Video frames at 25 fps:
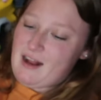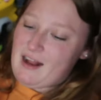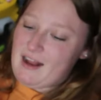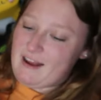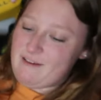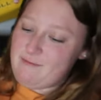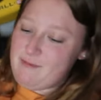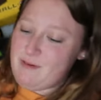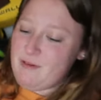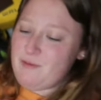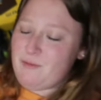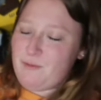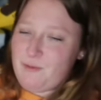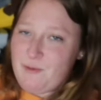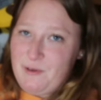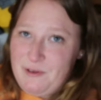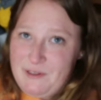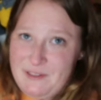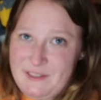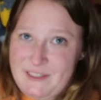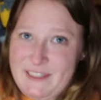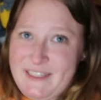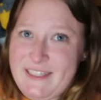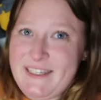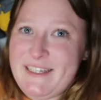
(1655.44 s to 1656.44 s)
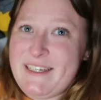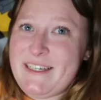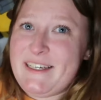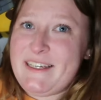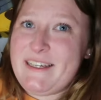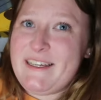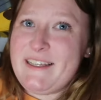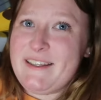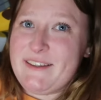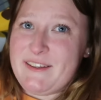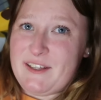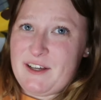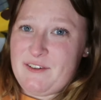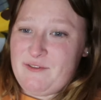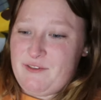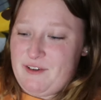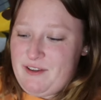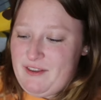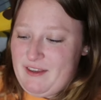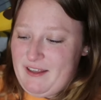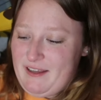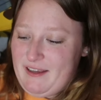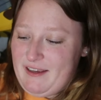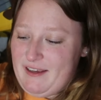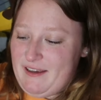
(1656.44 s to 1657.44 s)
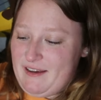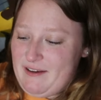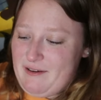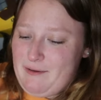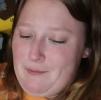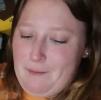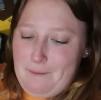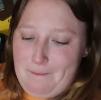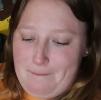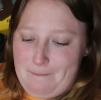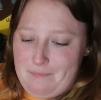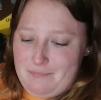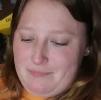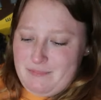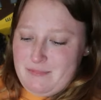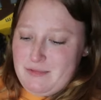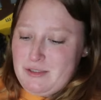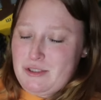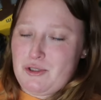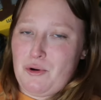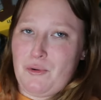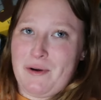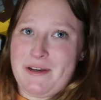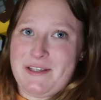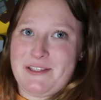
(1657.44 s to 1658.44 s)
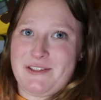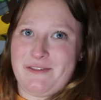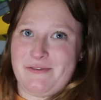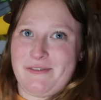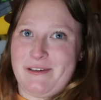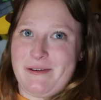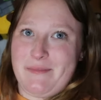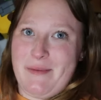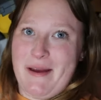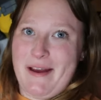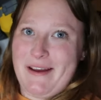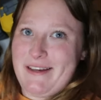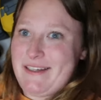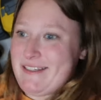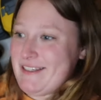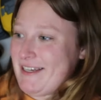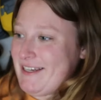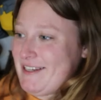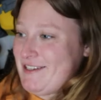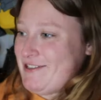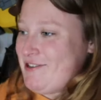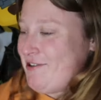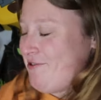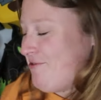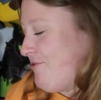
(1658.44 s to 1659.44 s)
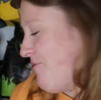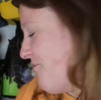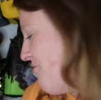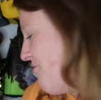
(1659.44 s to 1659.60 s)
I've been really in love with like Toy Story bags. I don't